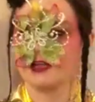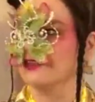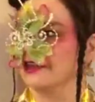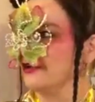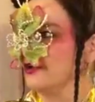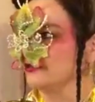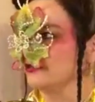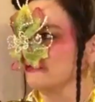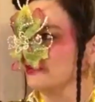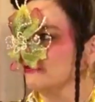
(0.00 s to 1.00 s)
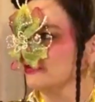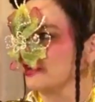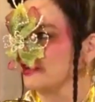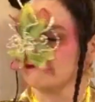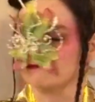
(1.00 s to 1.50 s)
that I know something, which
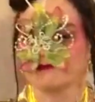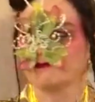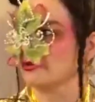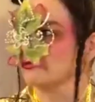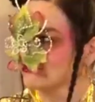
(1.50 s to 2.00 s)
I don't,